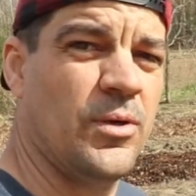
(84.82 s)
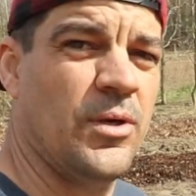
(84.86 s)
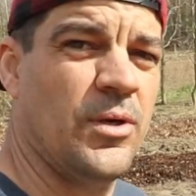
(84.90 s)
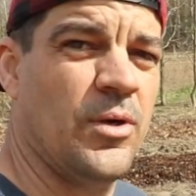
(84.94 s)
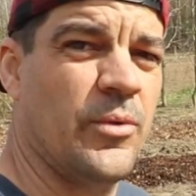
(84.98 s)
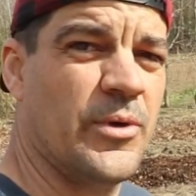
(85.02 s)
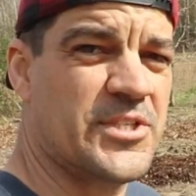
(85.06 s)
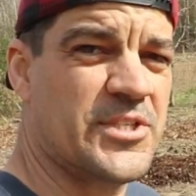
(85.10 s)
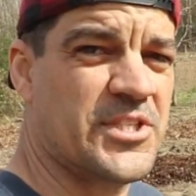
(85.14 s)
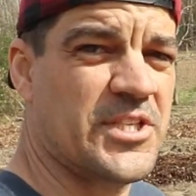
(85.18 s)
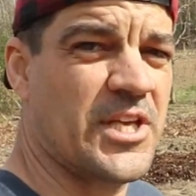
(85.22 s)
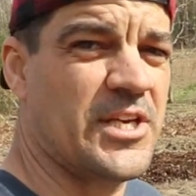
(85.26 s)

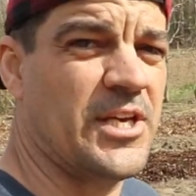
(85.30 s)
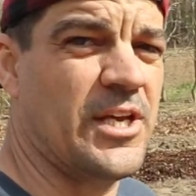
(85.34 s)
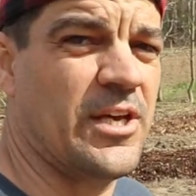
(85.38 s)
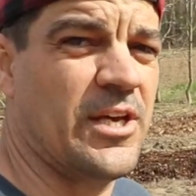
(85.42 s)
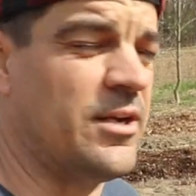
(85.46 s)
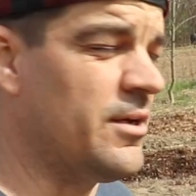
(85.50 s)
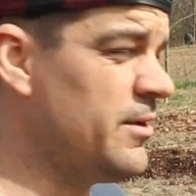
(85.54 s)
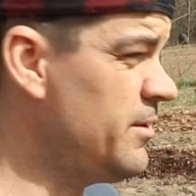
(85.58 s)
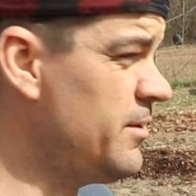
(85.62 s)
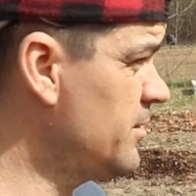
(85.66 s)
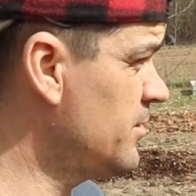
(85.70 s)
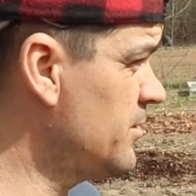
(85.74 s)
which they
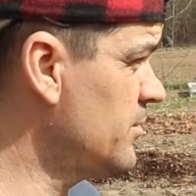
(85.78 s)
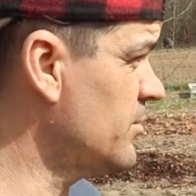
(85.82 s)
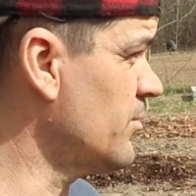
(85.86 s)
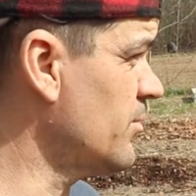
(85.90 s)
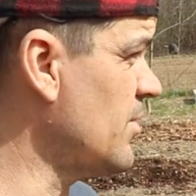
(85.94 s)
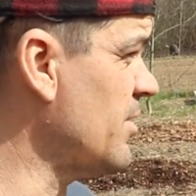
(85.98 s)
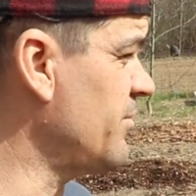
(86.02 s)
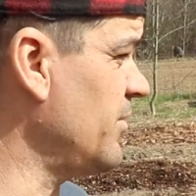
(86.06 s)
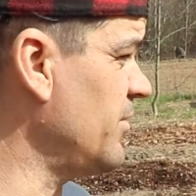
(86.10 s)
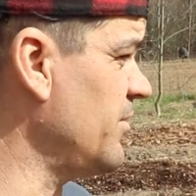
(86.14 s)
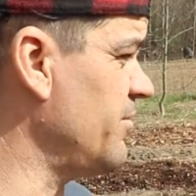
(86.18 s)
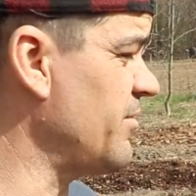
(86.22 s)
did.
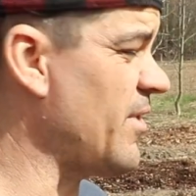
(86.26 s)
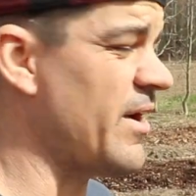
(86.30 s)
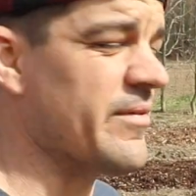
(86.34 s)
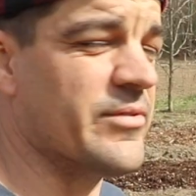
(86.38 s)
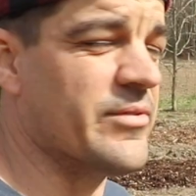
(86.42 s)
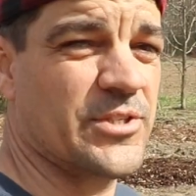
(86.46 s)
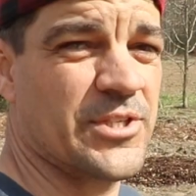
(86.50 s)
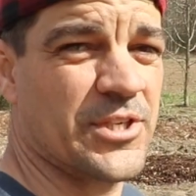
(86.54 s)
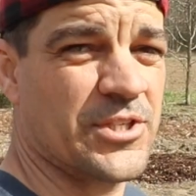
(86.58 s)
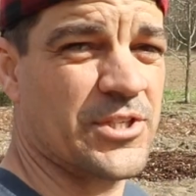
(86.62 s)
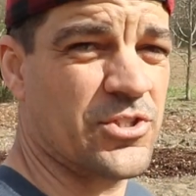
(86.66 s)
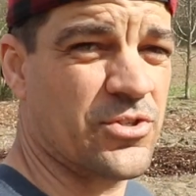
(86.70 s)
Roughly 5
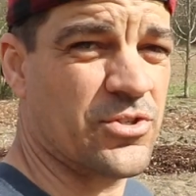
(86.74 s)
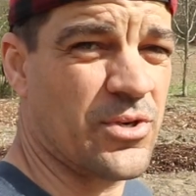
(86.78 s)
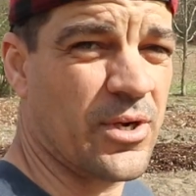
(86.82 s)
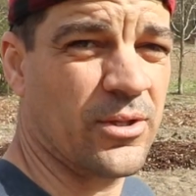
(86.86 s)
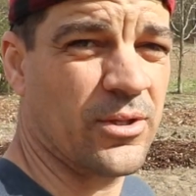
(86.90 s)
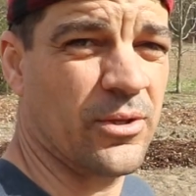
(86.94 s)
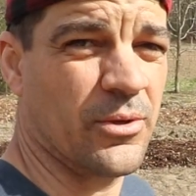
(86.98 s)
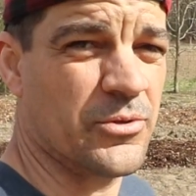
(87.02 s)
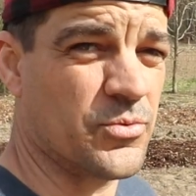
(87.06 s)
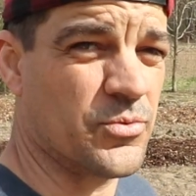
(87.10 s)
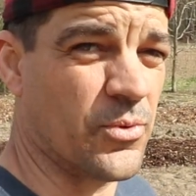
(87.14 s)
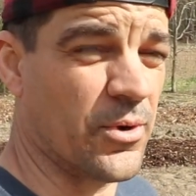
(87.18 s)
or 6
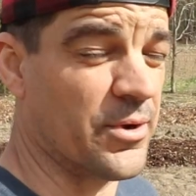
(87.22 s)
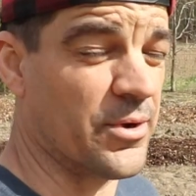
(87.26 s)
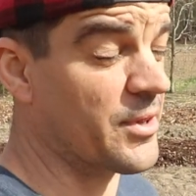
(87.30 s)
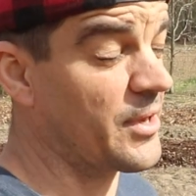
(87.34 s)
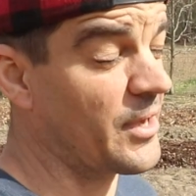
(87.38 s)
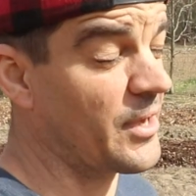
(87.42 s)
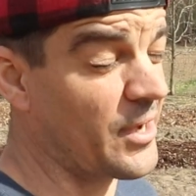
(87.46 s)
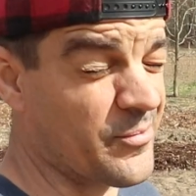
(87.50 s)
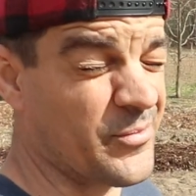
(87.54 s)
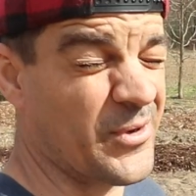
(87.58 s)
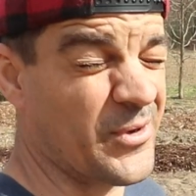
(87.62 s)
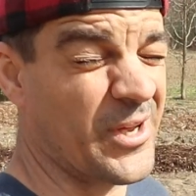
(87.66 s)
truckloads
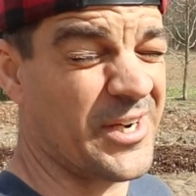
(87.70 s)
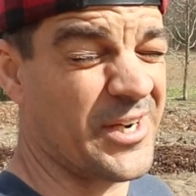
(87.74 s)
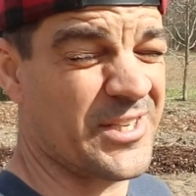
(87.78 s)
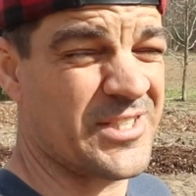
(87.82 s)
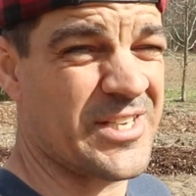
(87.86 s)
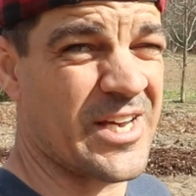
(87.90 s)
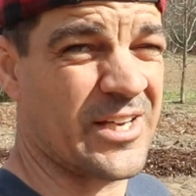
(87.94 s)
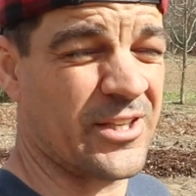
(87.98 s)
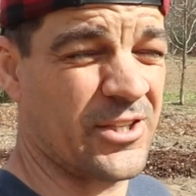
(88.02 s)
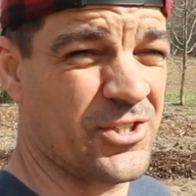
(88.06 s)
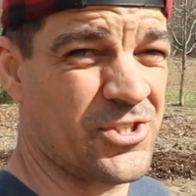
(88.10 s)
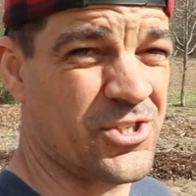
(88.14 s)
worth. I'm not
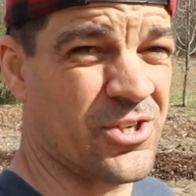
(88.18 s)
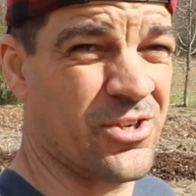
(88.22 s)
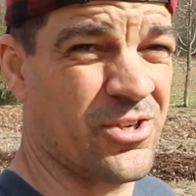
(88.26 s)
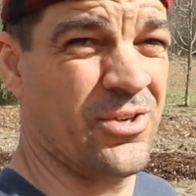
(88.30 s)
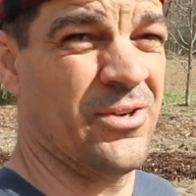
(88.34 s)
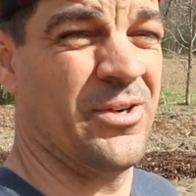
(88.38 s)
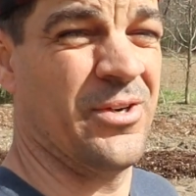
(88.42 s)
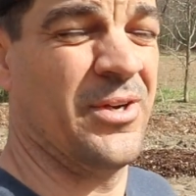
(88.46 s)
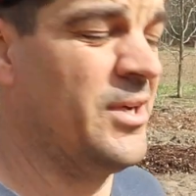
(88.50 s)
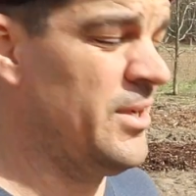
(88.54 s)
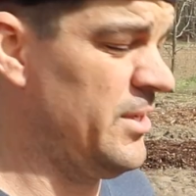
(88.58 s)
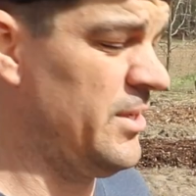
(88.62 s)
exactly
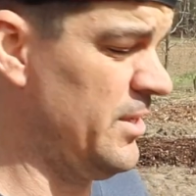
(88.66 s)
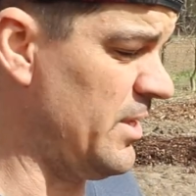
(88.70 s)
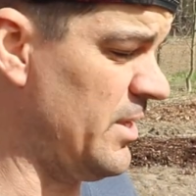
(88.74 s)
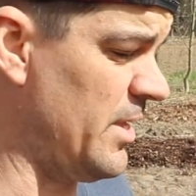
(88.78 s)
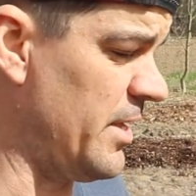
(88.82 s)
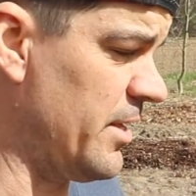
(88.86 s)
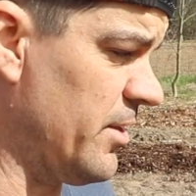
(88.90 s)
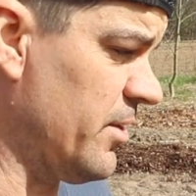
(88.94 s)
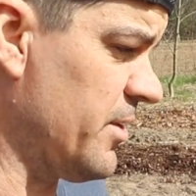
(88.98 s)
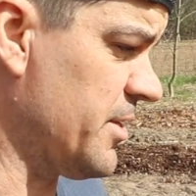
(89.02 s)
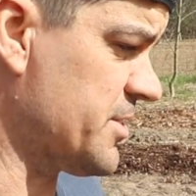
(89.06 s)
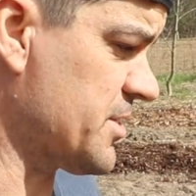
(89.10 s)
sure.
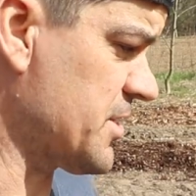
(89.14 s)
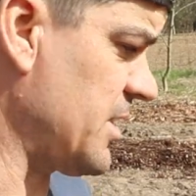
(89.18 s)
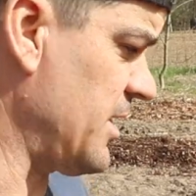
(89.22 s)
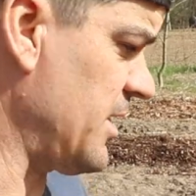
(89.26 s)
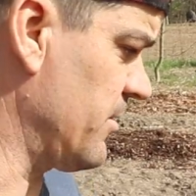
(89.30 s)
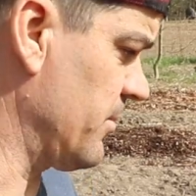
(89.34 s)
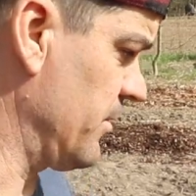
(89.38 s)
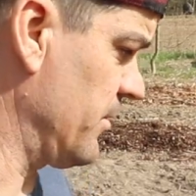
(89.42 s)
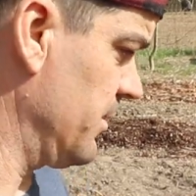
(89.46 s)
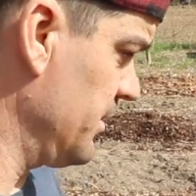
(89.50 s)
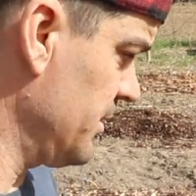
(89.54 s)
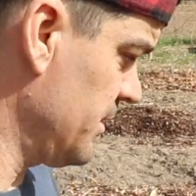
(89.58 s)
I lost
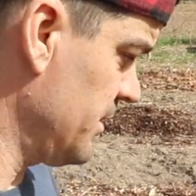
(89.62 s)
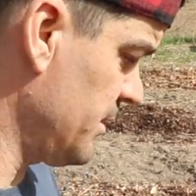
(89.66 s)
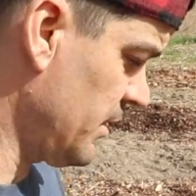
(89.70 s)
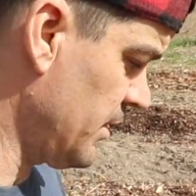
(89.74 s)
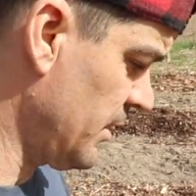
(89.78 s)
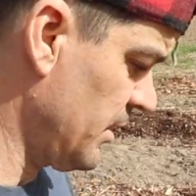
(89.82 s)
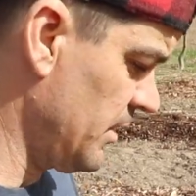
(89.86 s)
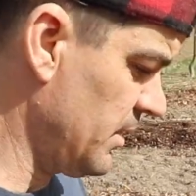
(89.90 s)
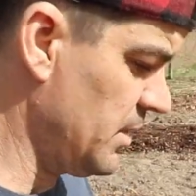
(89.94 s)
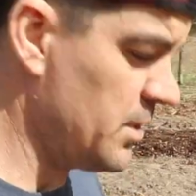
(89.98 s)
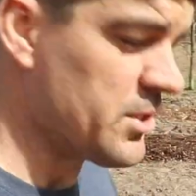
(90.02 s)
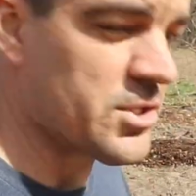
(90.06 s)
count.
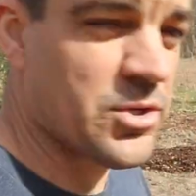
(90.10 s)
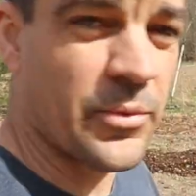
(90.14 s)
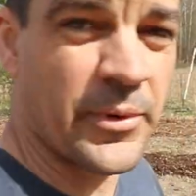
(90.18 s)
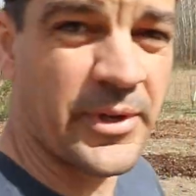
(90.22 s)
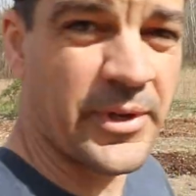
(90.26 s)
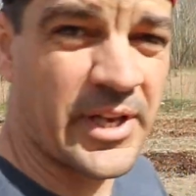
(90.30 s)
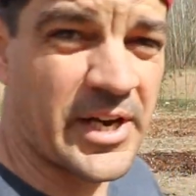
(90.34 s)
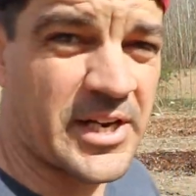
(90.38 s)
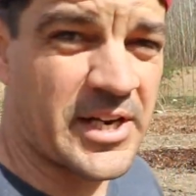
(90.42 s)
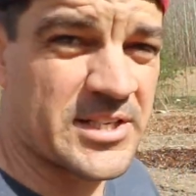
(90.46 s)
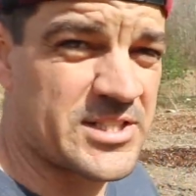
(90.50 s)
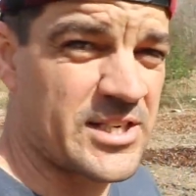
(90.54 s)
So we
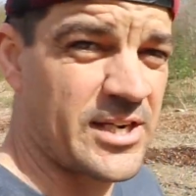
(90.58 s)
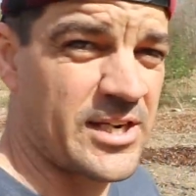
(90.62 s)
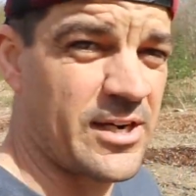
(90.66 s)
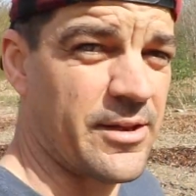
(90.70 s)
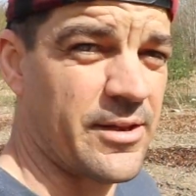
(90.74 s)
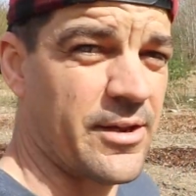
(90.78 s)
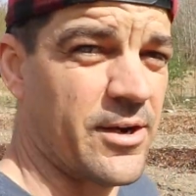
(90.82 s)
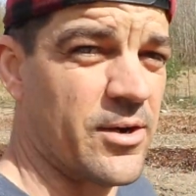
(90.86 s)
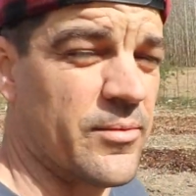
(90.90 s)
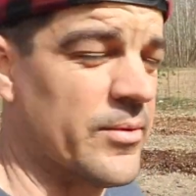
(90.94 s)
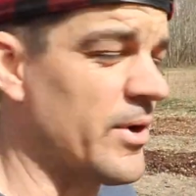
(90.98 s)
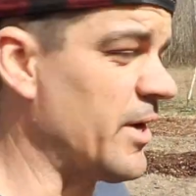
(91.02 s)
let it sit out
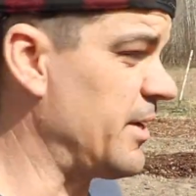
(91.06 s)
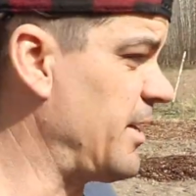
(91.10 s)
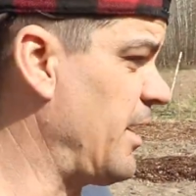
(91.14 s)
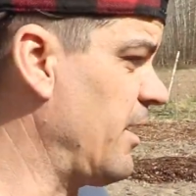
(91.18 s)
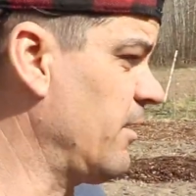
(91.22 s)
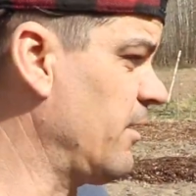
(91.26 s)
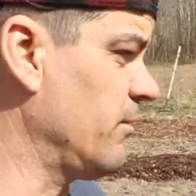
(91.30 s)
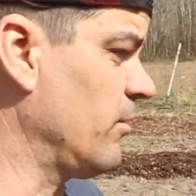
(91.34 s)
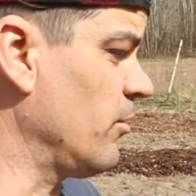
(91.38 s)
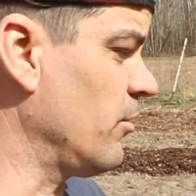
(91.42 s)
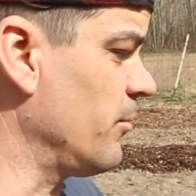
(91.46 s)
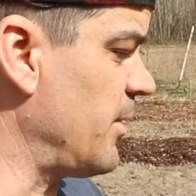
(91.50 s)
there and rot
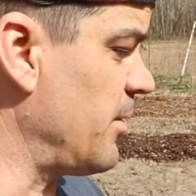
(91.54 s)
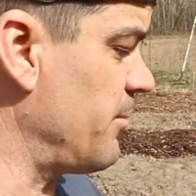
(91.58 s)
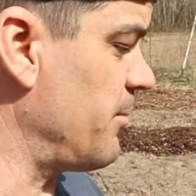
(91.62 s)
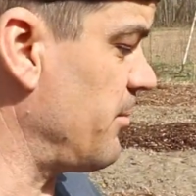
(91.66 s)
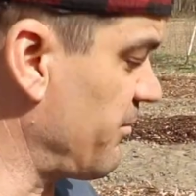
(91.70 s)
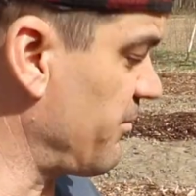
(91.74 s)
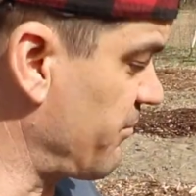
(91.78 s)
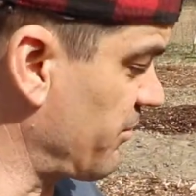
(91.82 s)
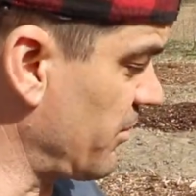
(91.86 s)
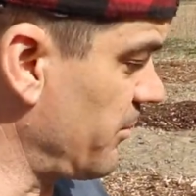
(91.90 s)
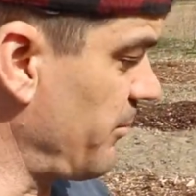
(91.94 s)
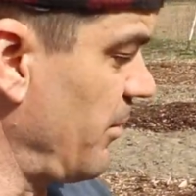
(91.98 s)
down a little bit,
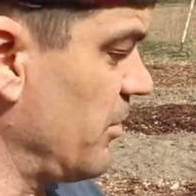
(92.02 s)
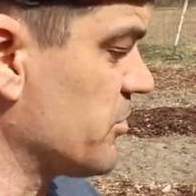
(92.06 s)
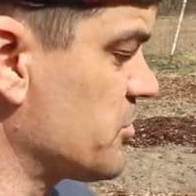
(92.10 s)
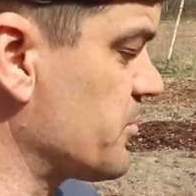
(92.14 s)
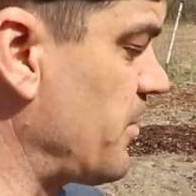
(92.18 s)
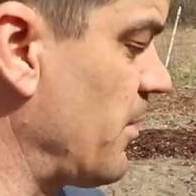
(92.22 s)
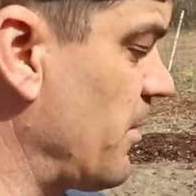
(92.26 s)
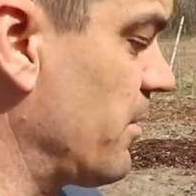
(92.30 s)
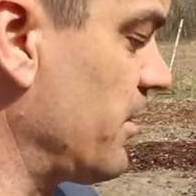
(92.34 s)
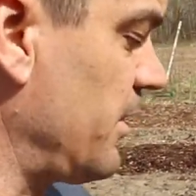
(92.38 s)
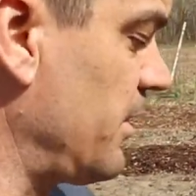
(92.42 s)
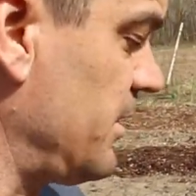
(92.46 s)
but for the most
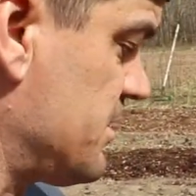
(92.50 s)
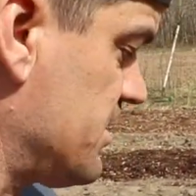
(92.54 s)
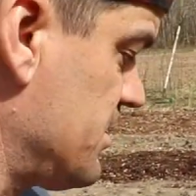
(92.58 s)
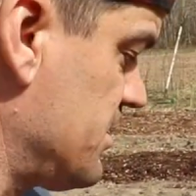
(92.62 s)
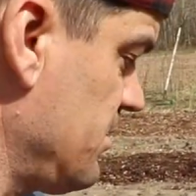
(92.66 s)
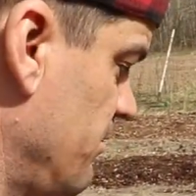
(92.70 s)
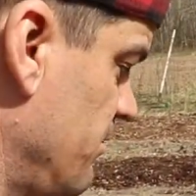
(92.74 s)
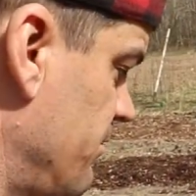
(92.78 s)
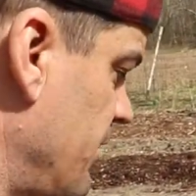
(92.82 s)
part, it's still